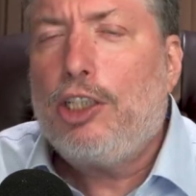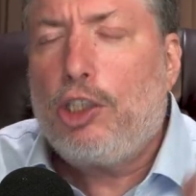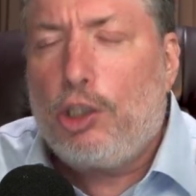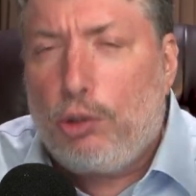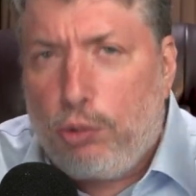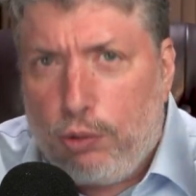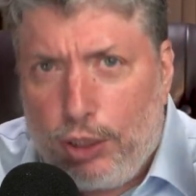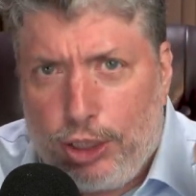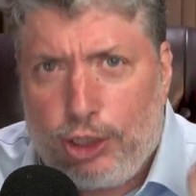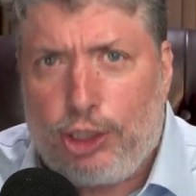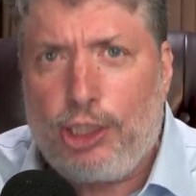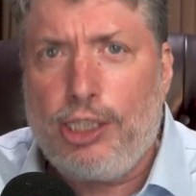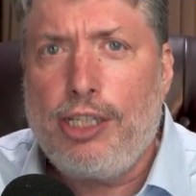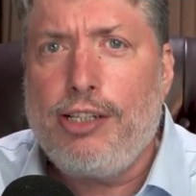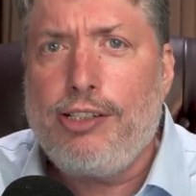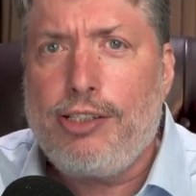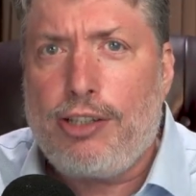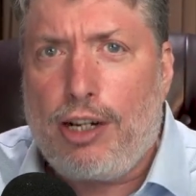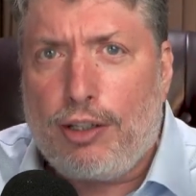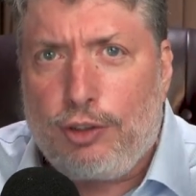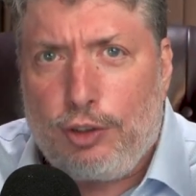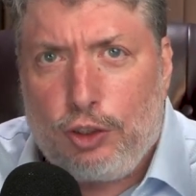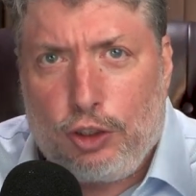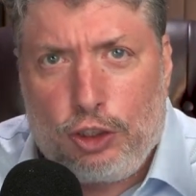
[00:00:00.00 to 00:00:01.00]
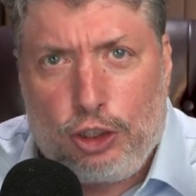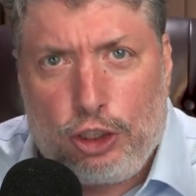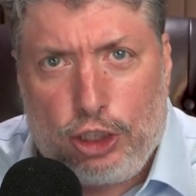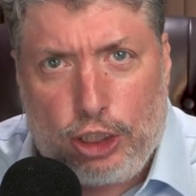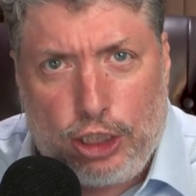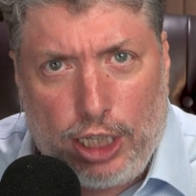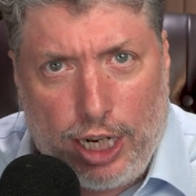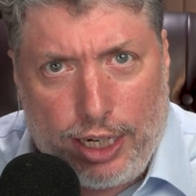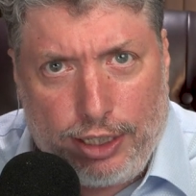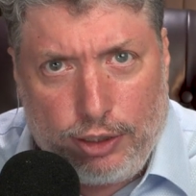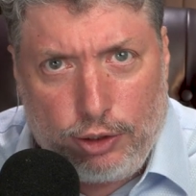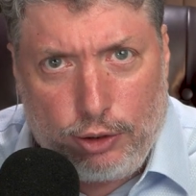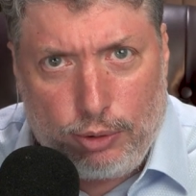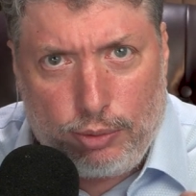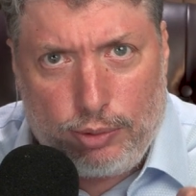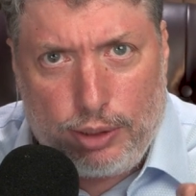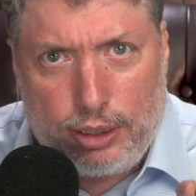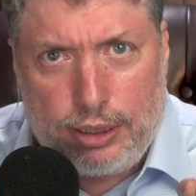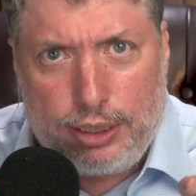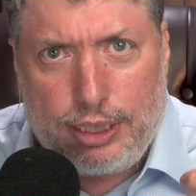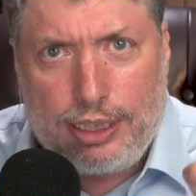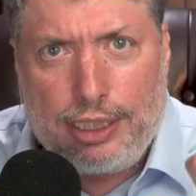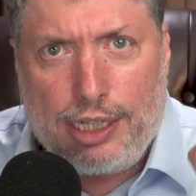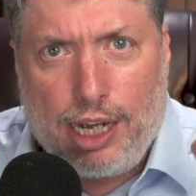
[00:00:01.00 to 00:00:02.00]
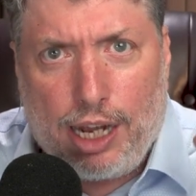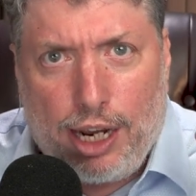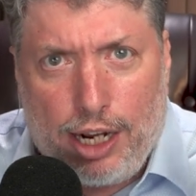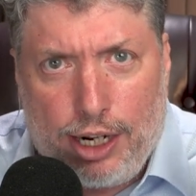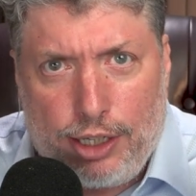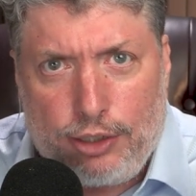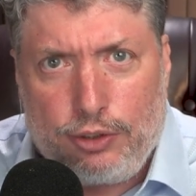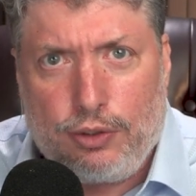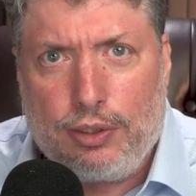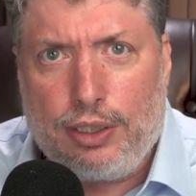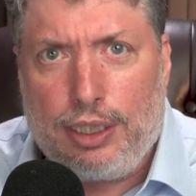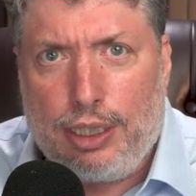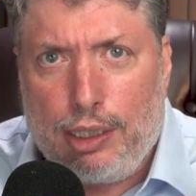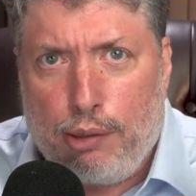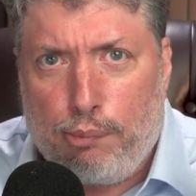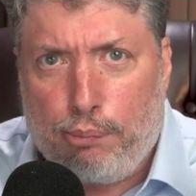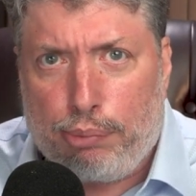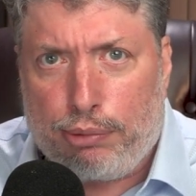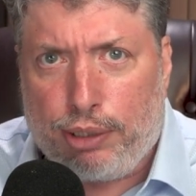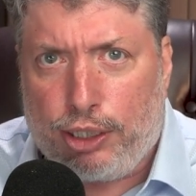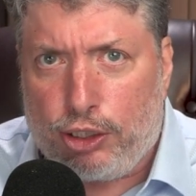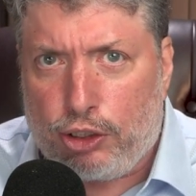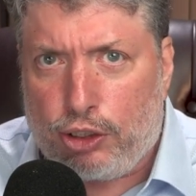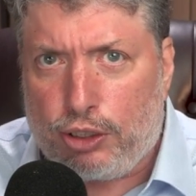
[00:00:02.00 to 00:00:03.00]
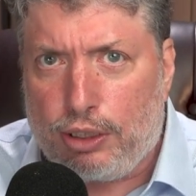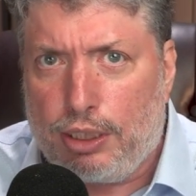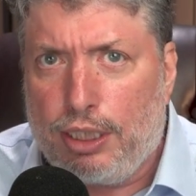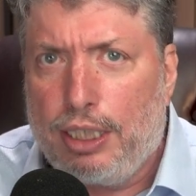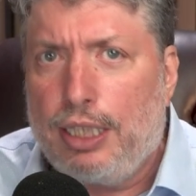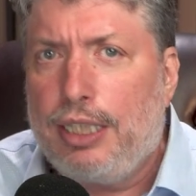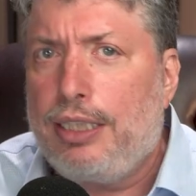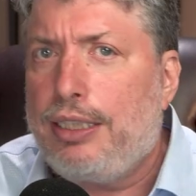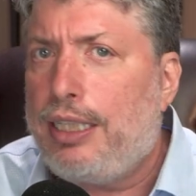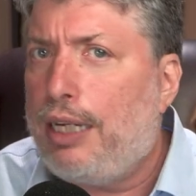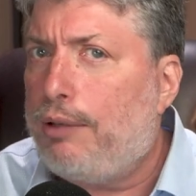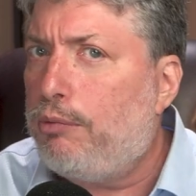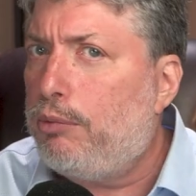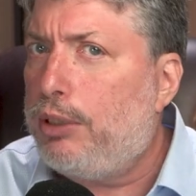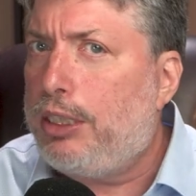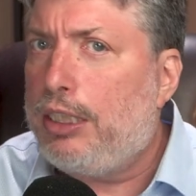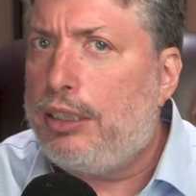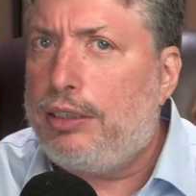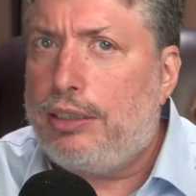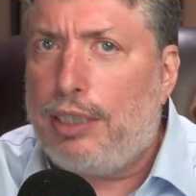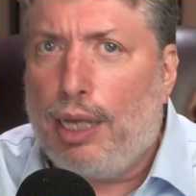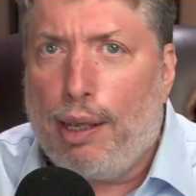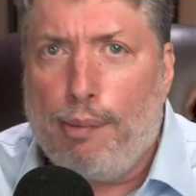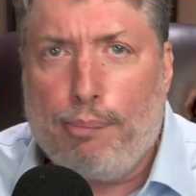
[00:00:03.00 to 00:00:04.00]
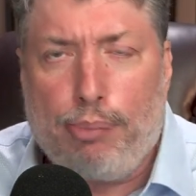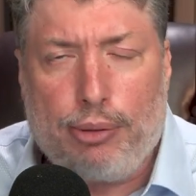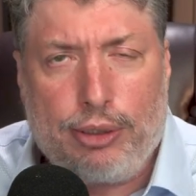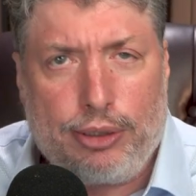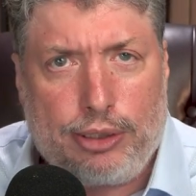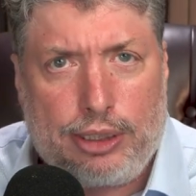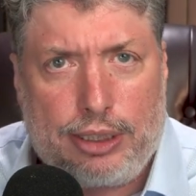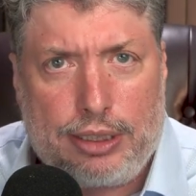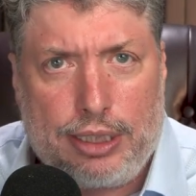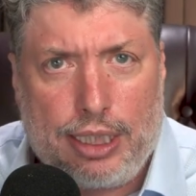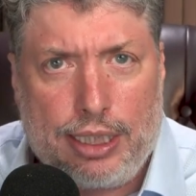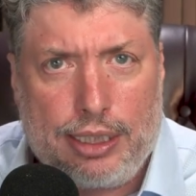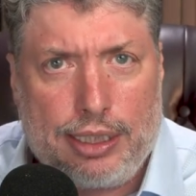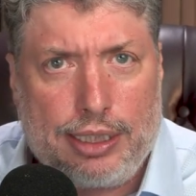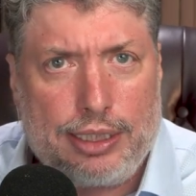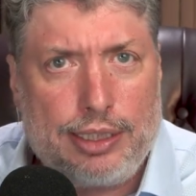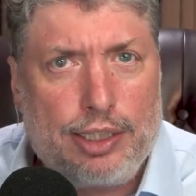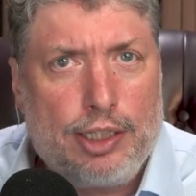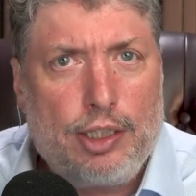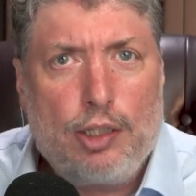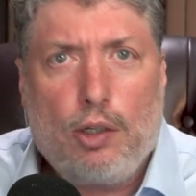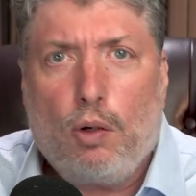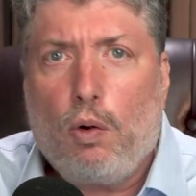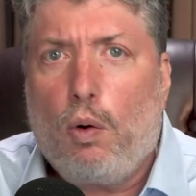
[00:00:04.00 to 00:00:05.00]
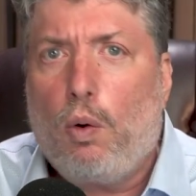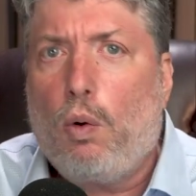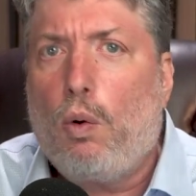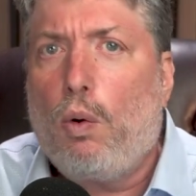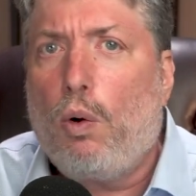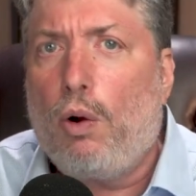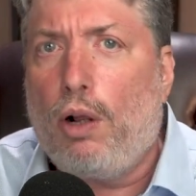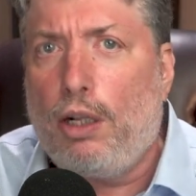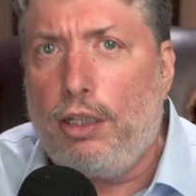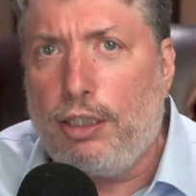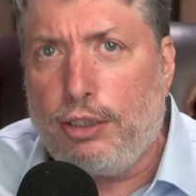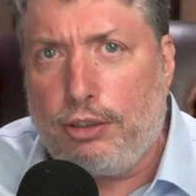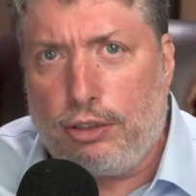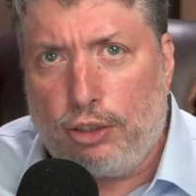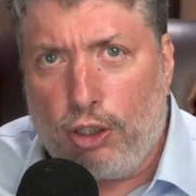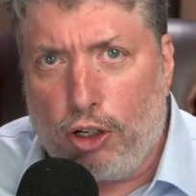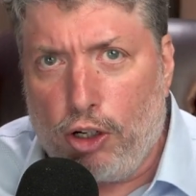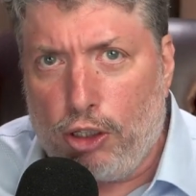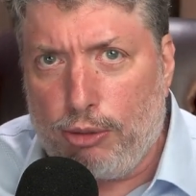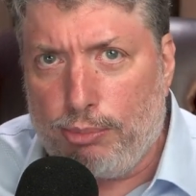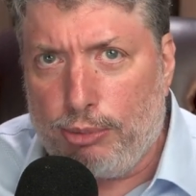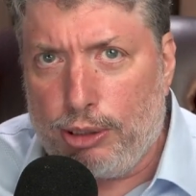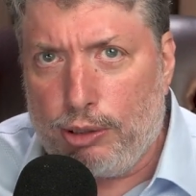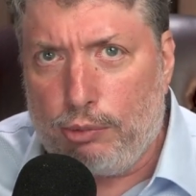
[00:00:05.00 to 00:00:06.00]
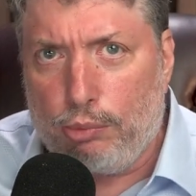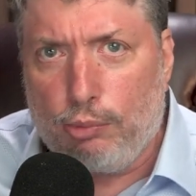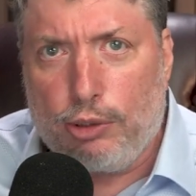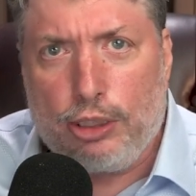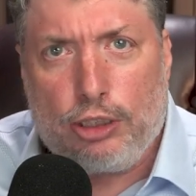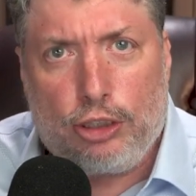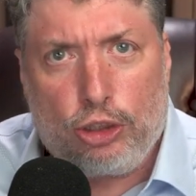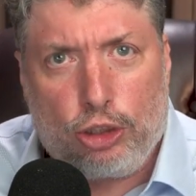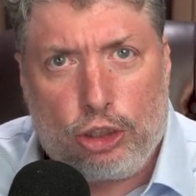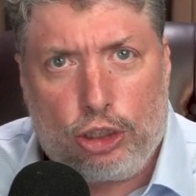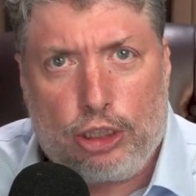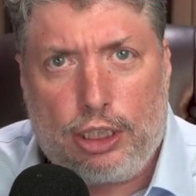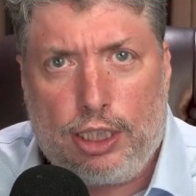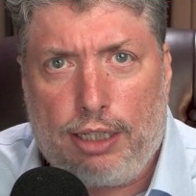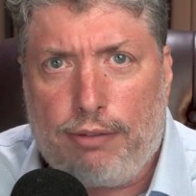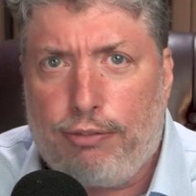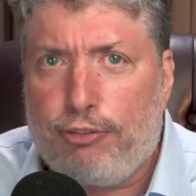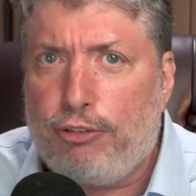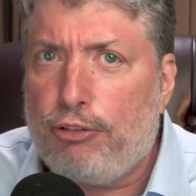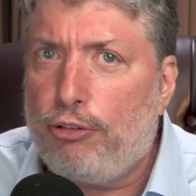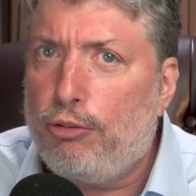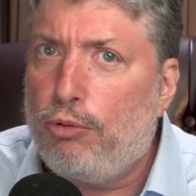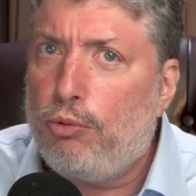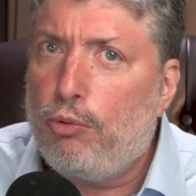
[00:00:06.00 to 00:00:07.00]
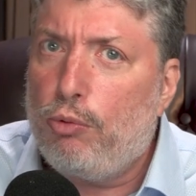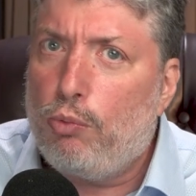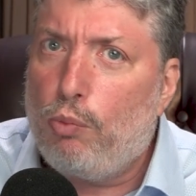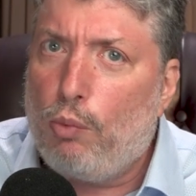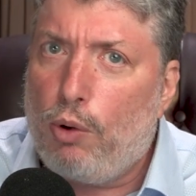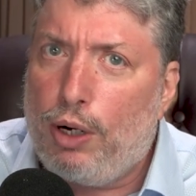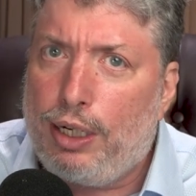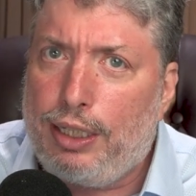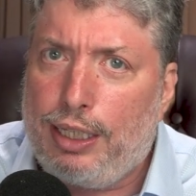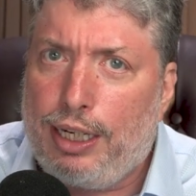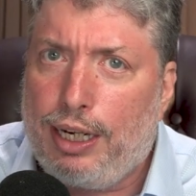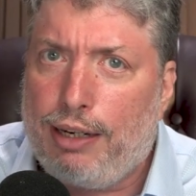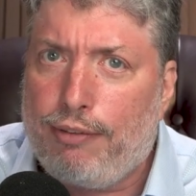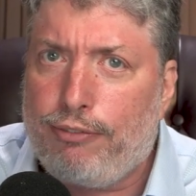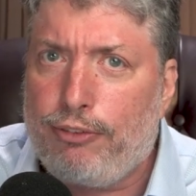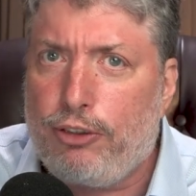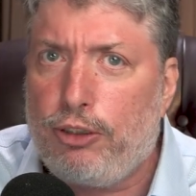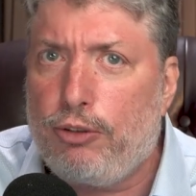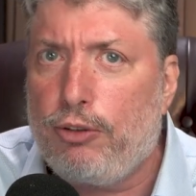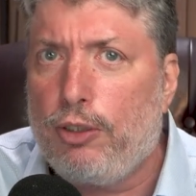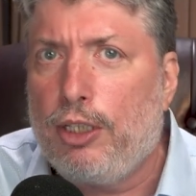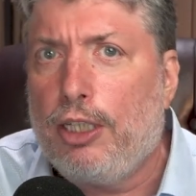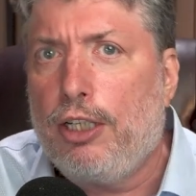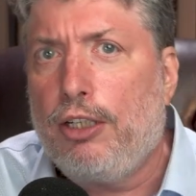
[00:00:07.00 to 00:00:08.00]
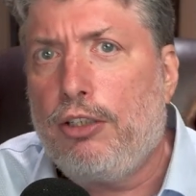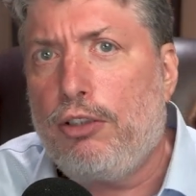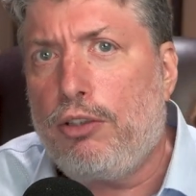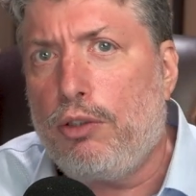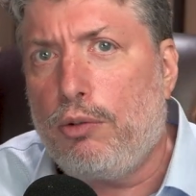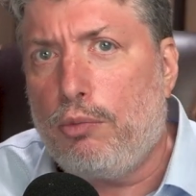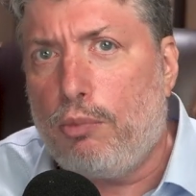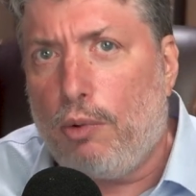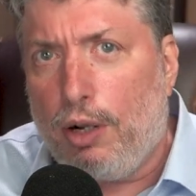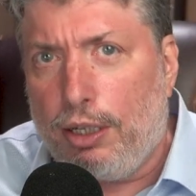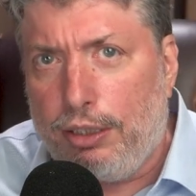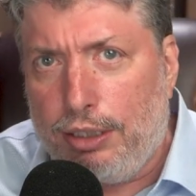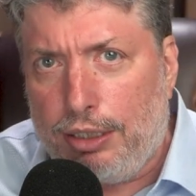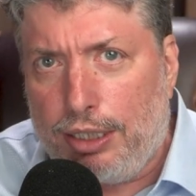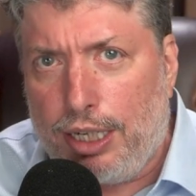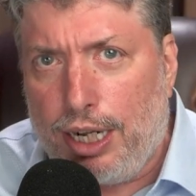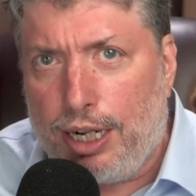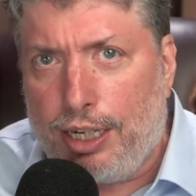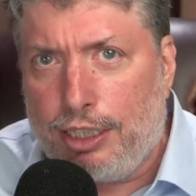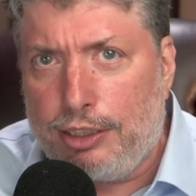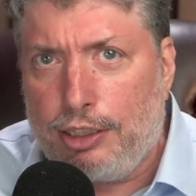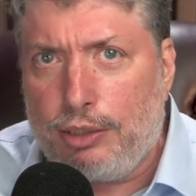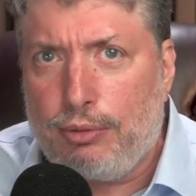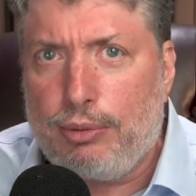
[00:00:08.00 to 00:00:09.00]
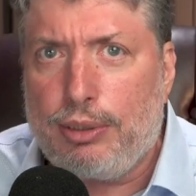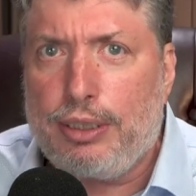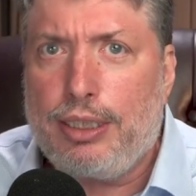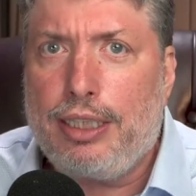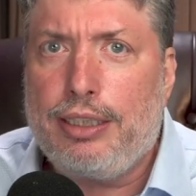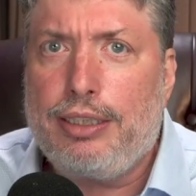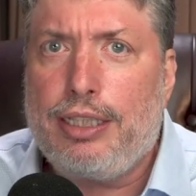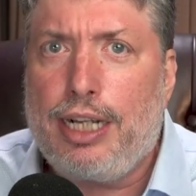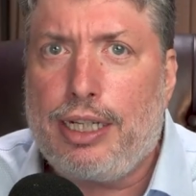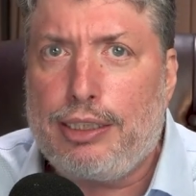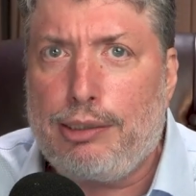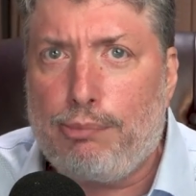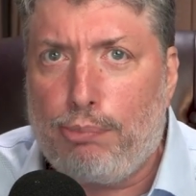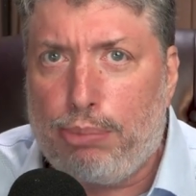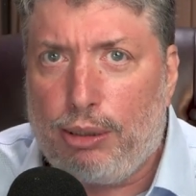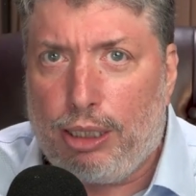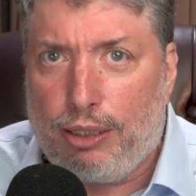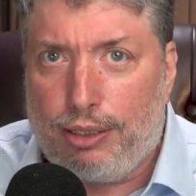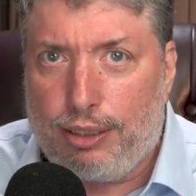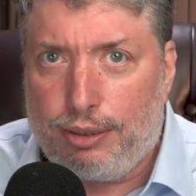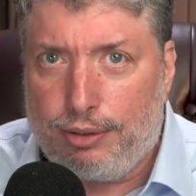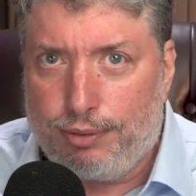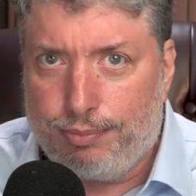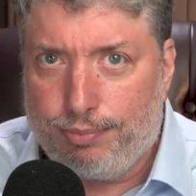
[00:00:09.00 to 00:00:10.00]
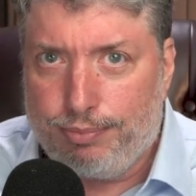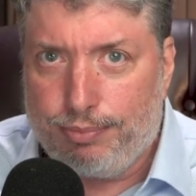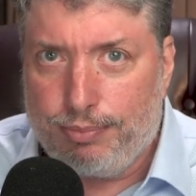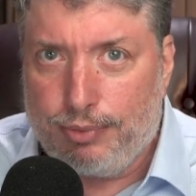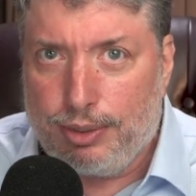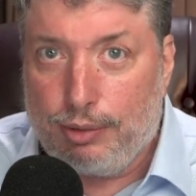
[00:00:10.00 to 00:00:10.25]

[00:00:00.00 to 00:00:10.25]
Christians are genuinely under the impression that when the temple is standing, all atonement was achieved through one avenue, through one conduit, and that's blood.